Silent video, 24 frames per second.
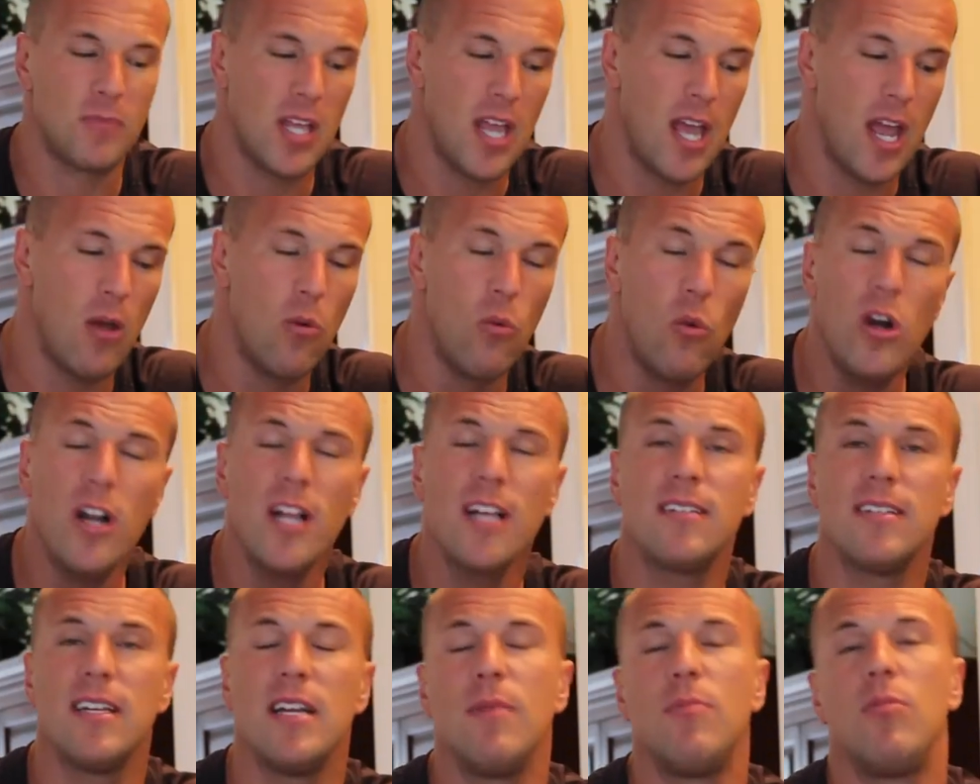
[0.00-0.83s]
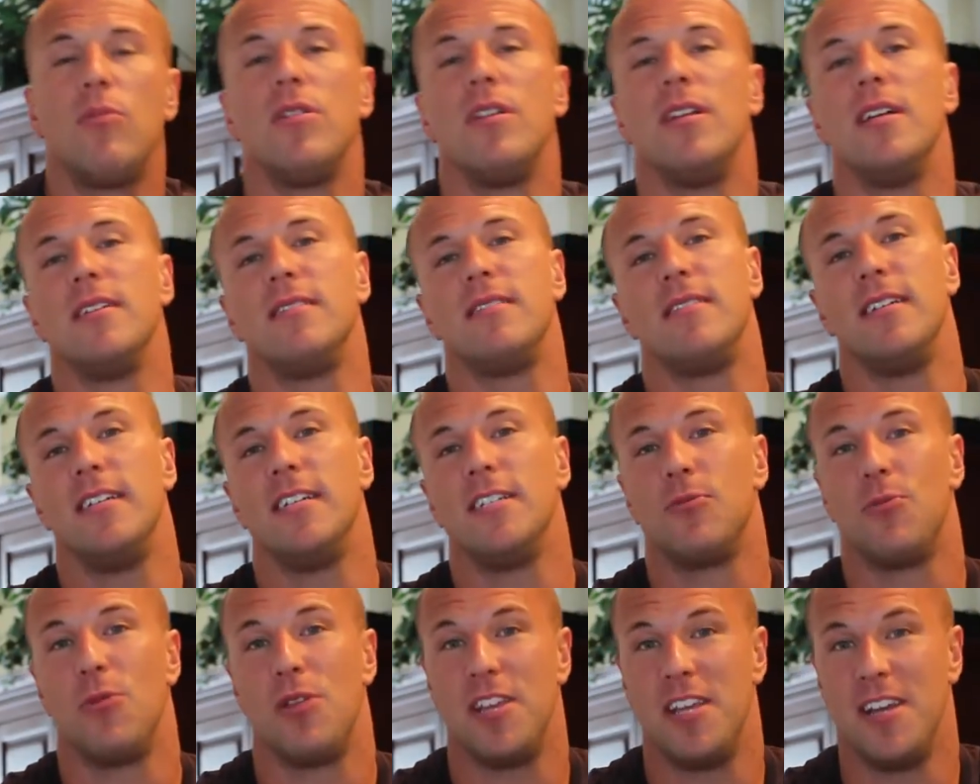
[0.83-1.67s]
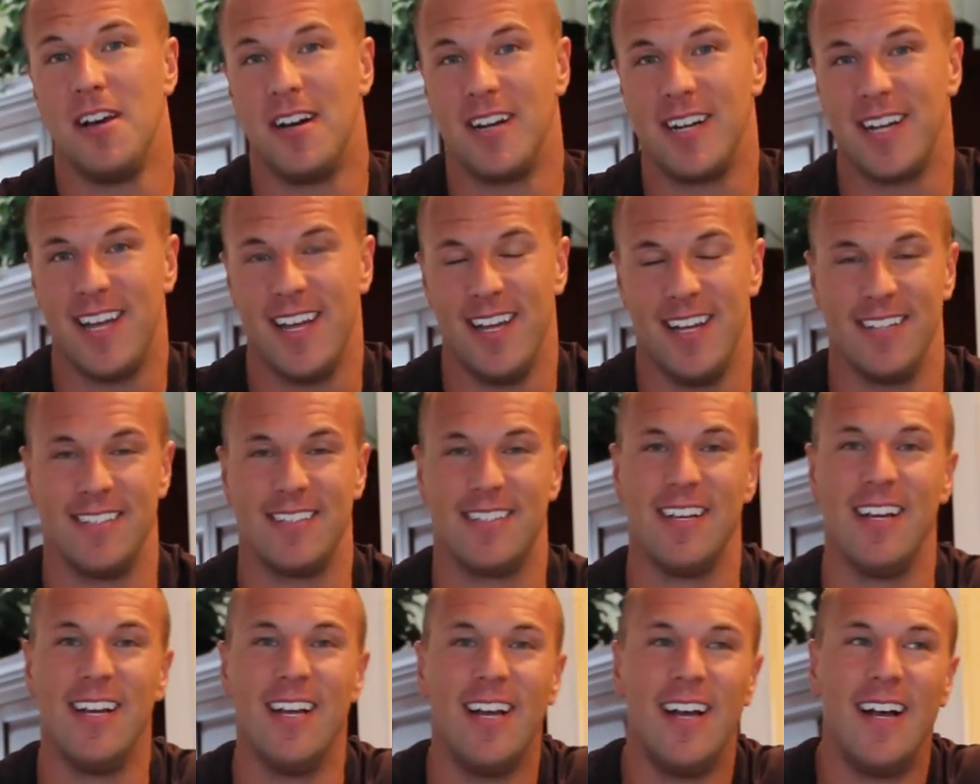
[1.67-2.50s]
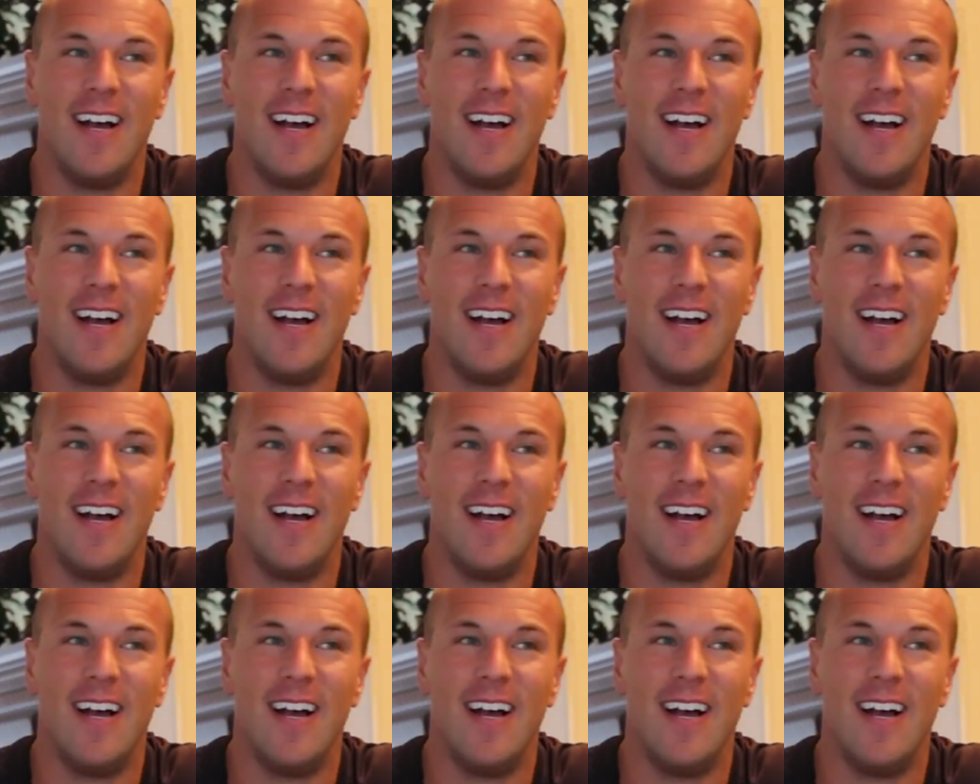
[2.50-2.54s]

Okay, and one example of this is with young kids.